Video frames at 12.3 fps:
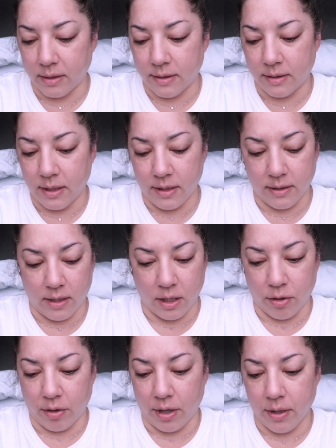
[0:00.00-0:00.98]
C C
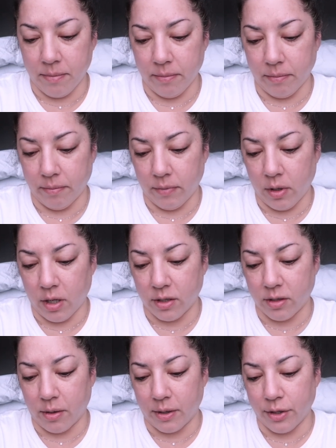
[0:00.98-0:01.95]
cream. You
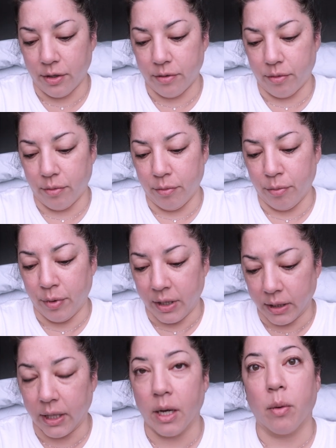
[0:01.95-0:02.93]
guys know I don't
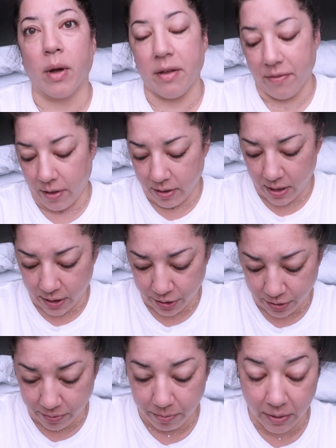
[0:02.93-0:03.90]
really wear
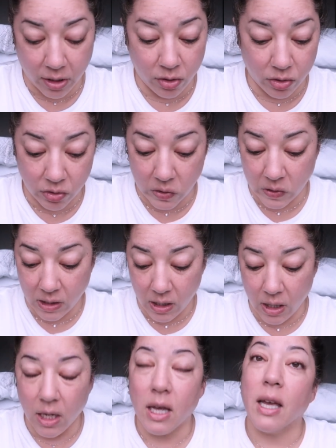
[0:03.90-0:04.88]
foundation because
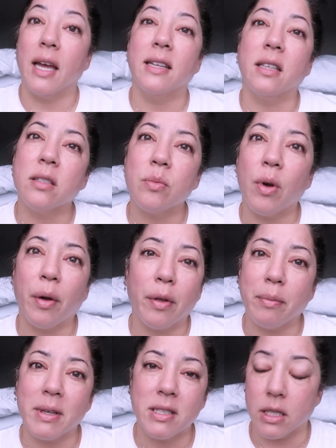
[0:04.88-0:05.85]
it doesn't work
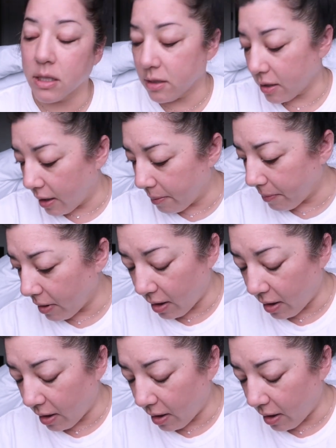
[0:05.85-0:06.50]
with my skin type.